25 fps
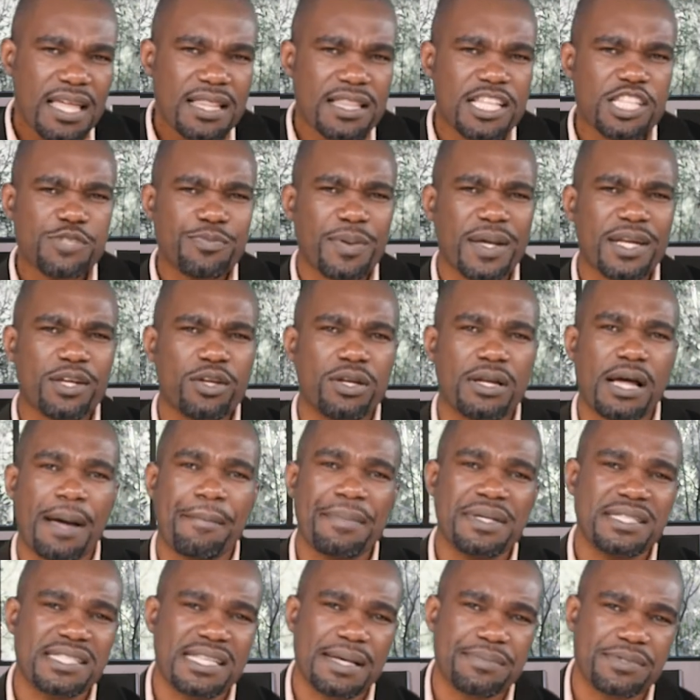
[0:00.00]
this particular, I
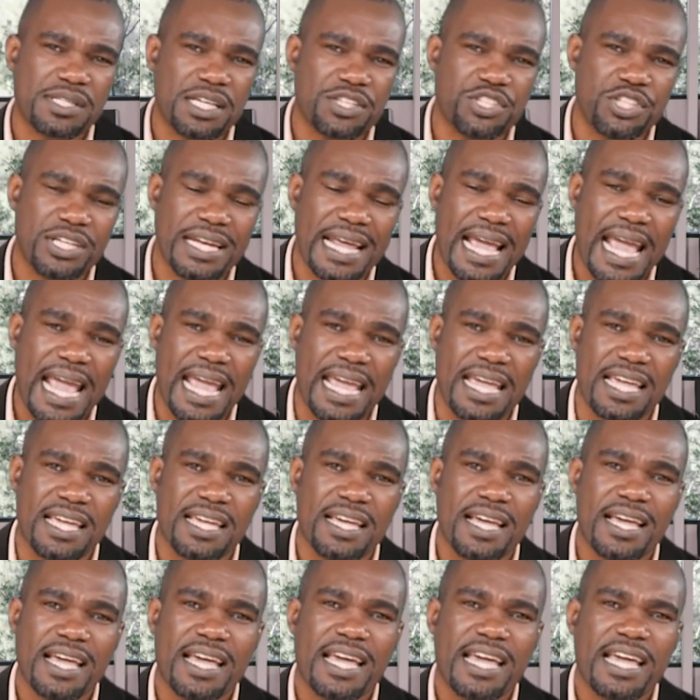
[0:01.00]
mean subsection A,
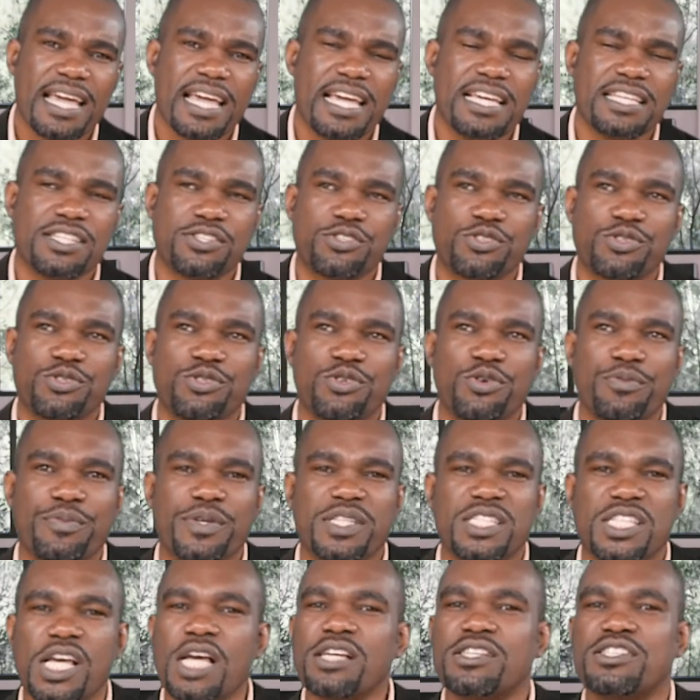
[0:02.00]
is to
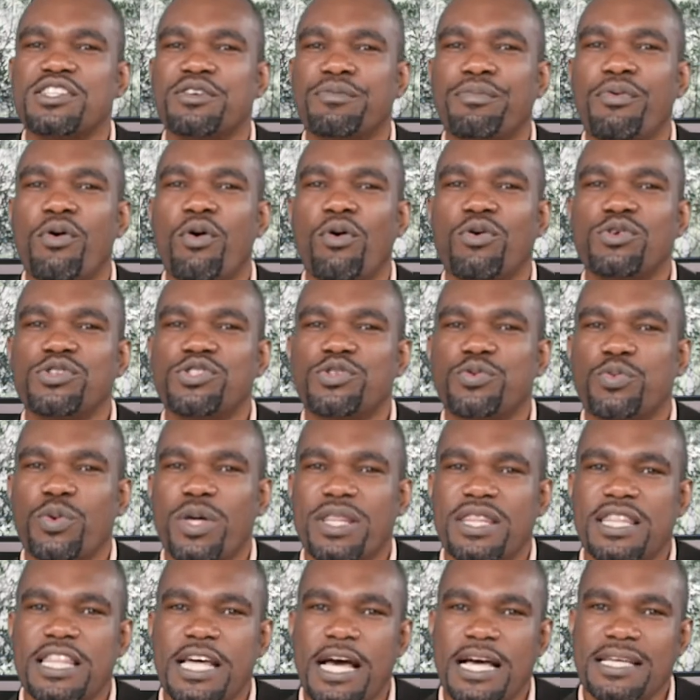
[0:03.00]
be juxtaposed
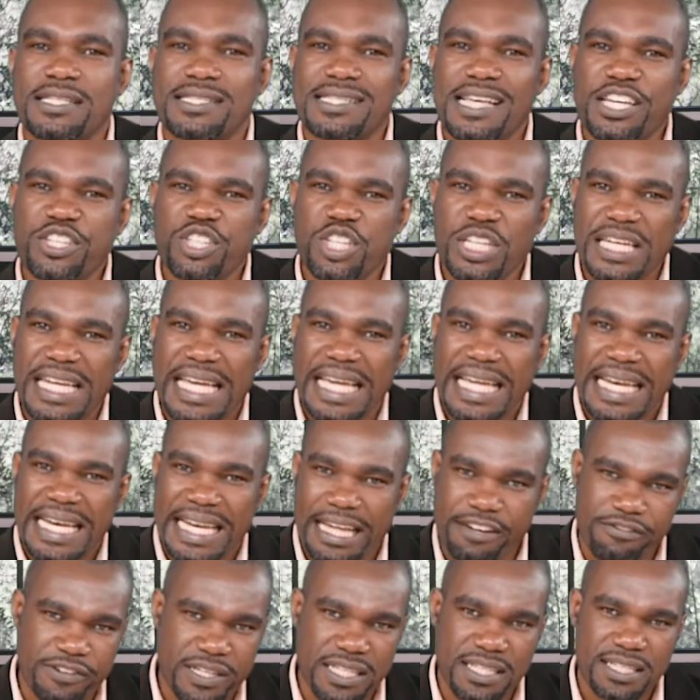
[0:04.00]
with uh, section
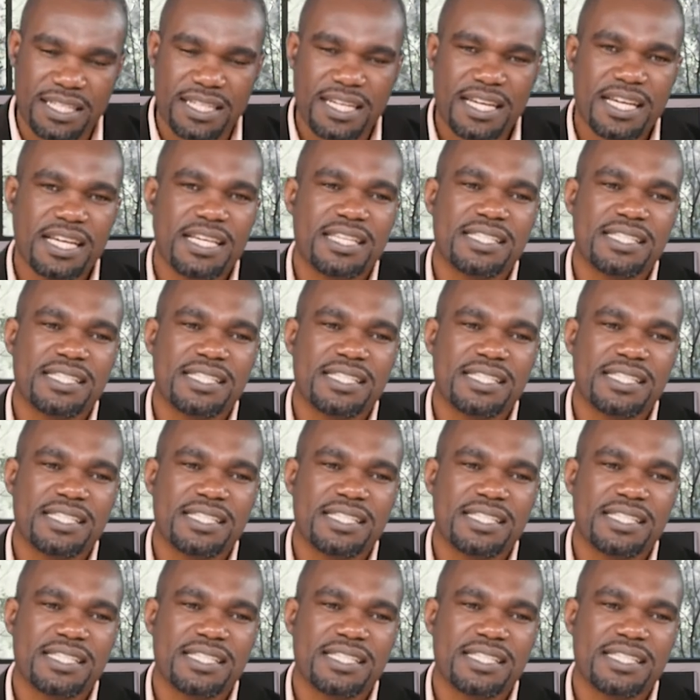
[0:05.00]
11.